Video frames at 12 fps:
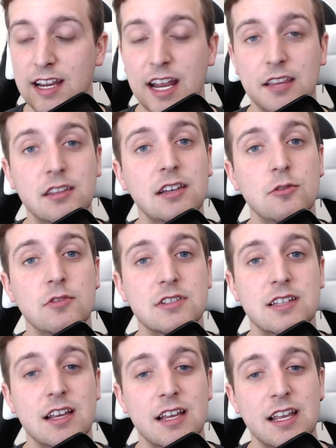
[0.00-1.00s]
And I think it
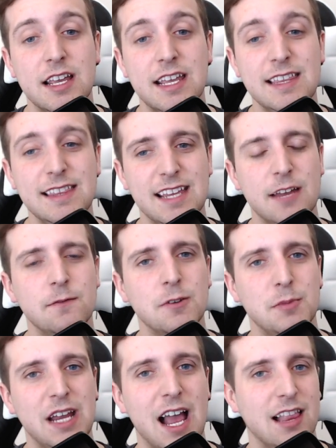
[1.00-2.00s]
was, in the end for
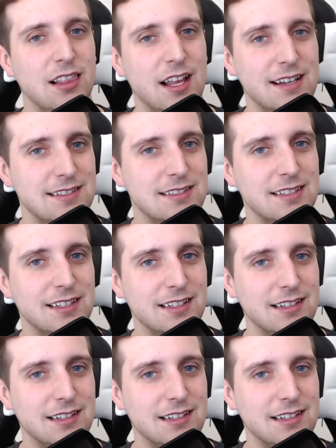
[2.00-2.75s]
me, I liked